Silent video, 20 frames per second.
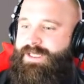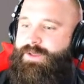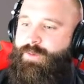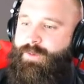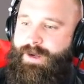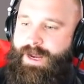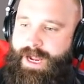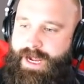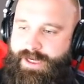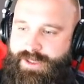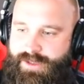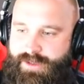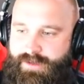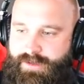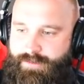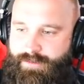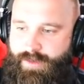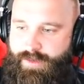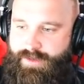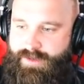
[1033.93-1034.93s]
the reaction
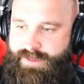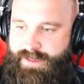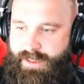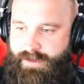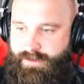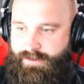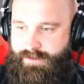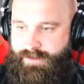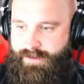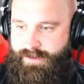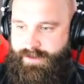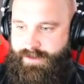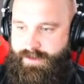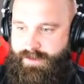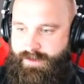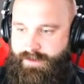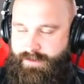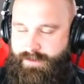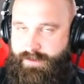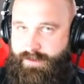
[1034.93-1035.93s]
of the motorcyclist.
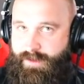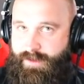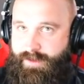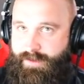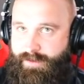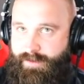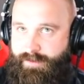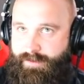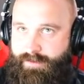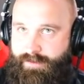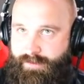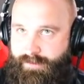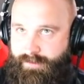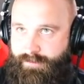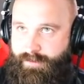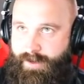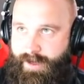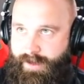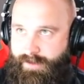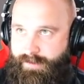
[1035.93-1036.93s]

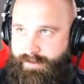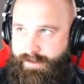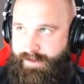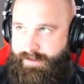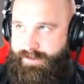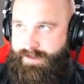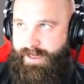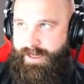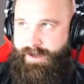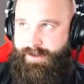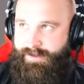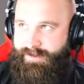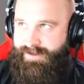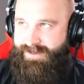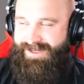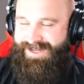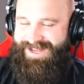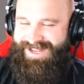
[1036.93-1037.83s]
Right? That's how it's said.